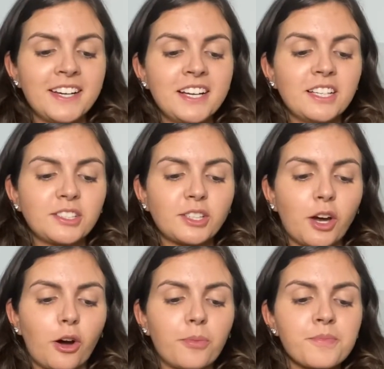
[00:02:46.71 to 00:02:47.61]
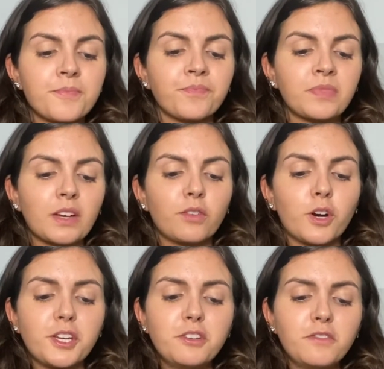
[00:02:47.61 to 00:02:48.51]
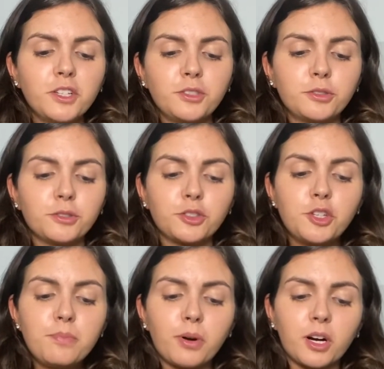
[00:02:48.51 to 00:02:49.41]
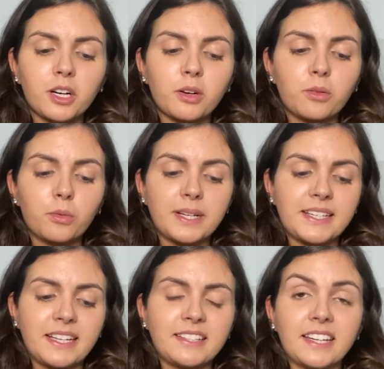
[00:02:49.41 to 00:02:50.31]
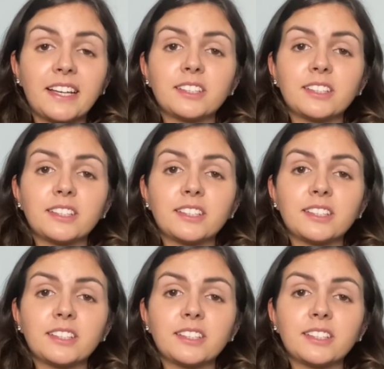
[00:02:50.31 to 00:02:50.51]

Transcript: So for a Universal 2-park 1-day ticket,